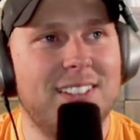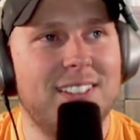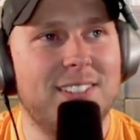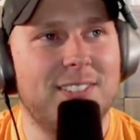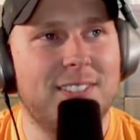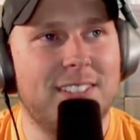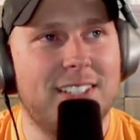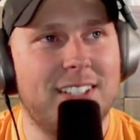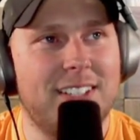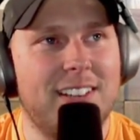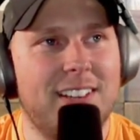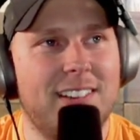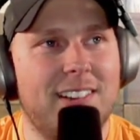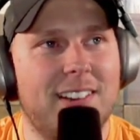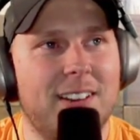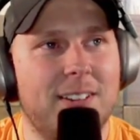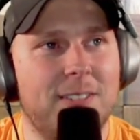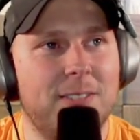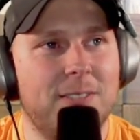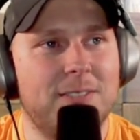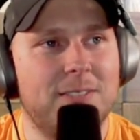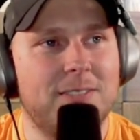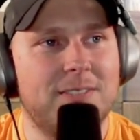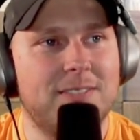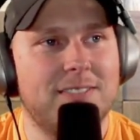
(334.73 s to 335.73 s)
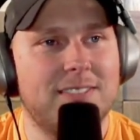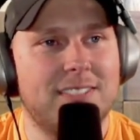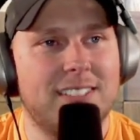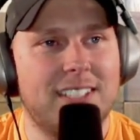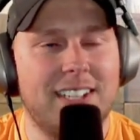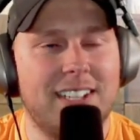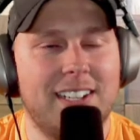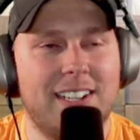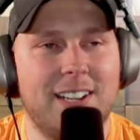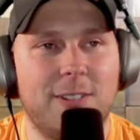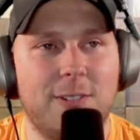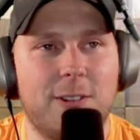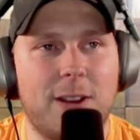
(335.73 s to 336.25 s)
Oh, there you go.
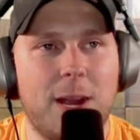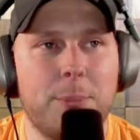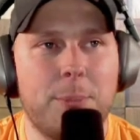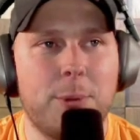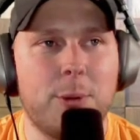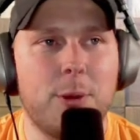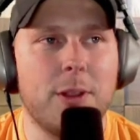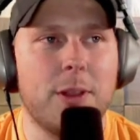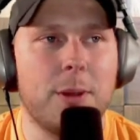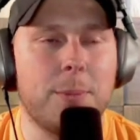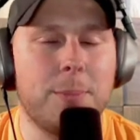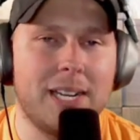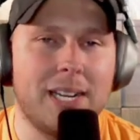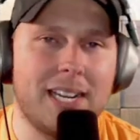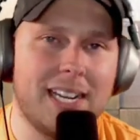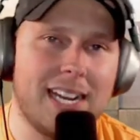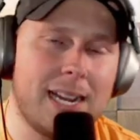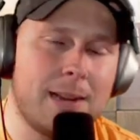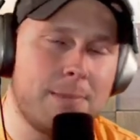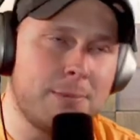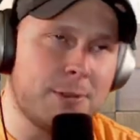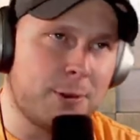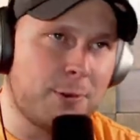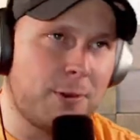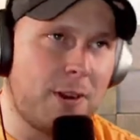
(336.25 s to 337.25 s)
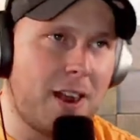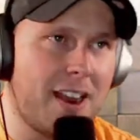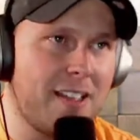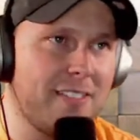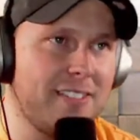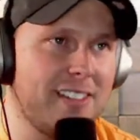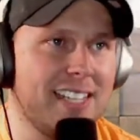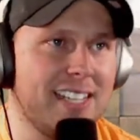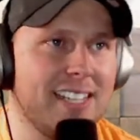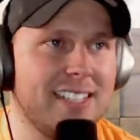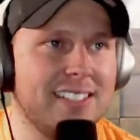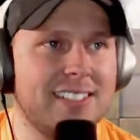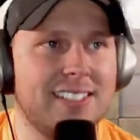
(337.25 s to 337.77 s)
A couple other big games around
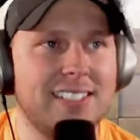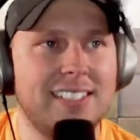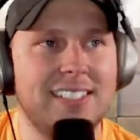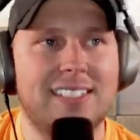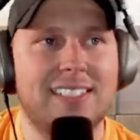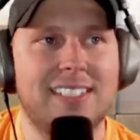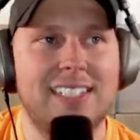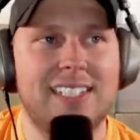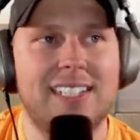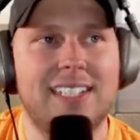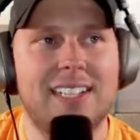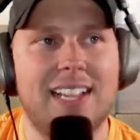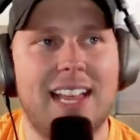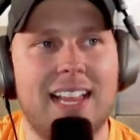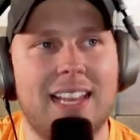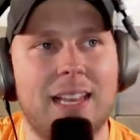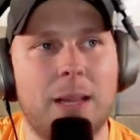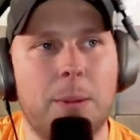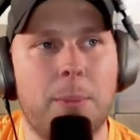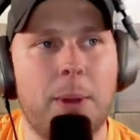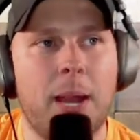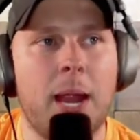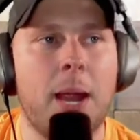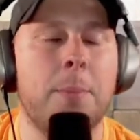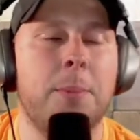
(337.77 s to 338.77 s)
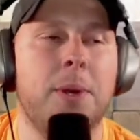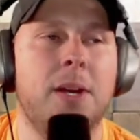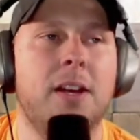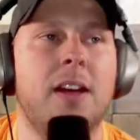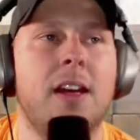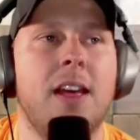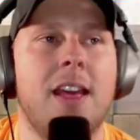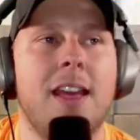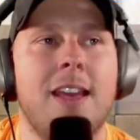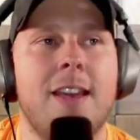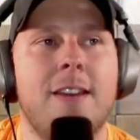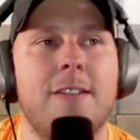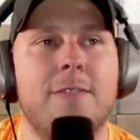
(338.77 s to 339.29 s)
the SEC. Alabama
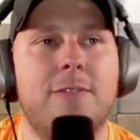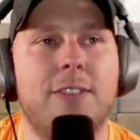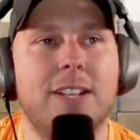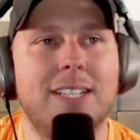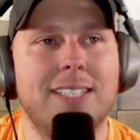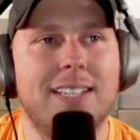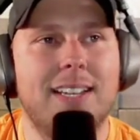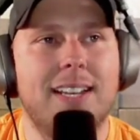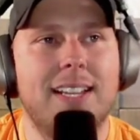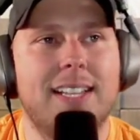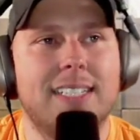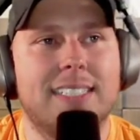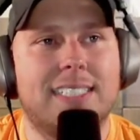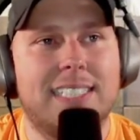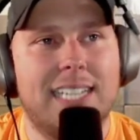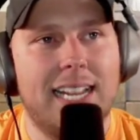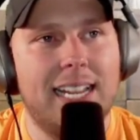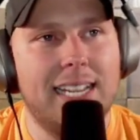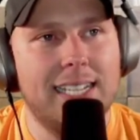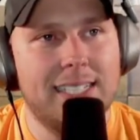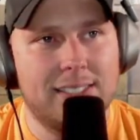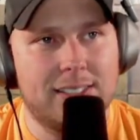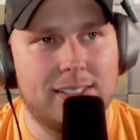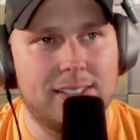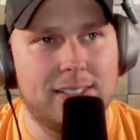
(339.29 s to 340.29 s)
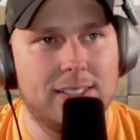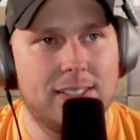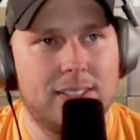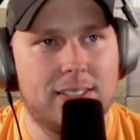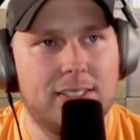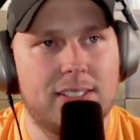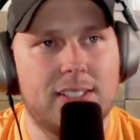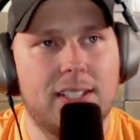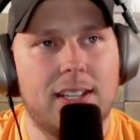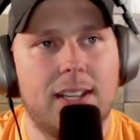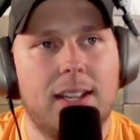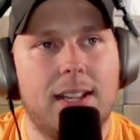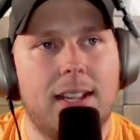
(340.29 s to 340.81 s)
visiting
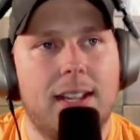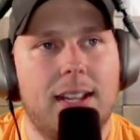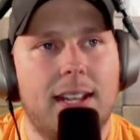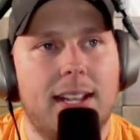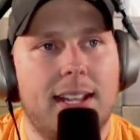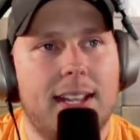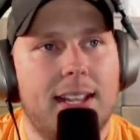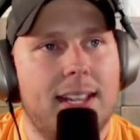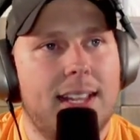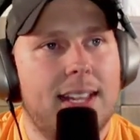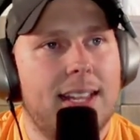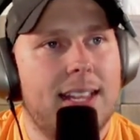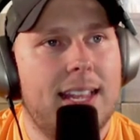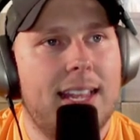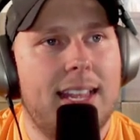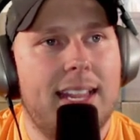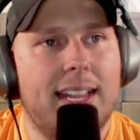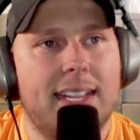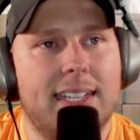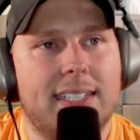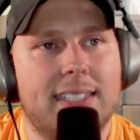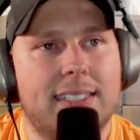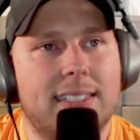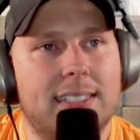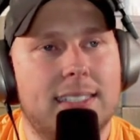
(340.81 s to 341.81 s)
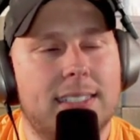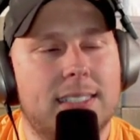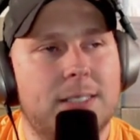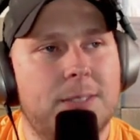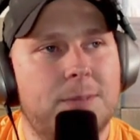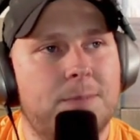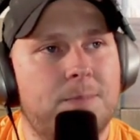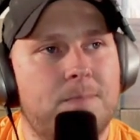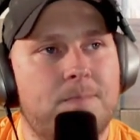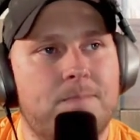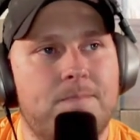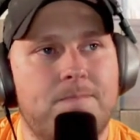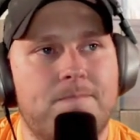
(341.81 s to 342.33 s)
Texas, and every